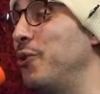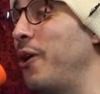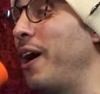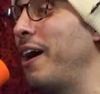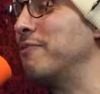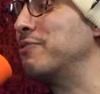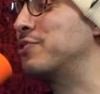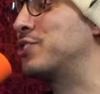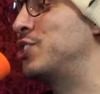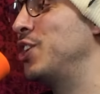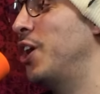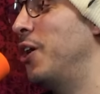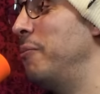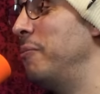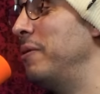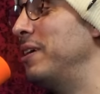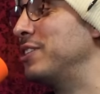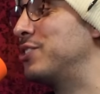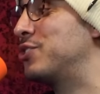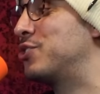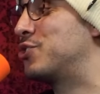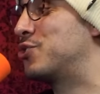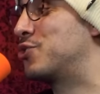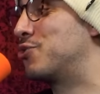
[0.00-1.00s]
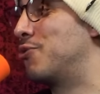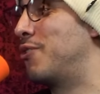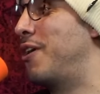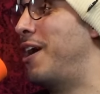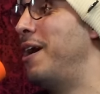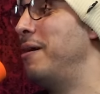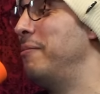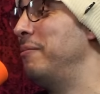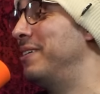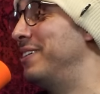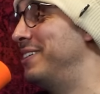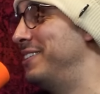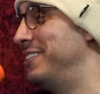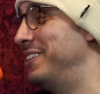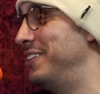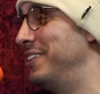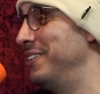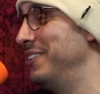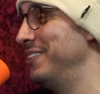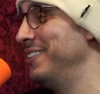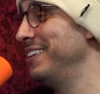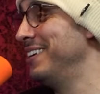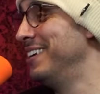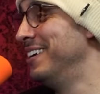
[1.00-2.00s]
you with have so yourself much right now. trauma,
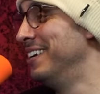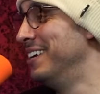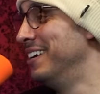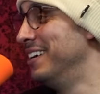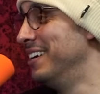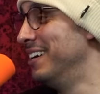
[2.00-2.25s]
dude.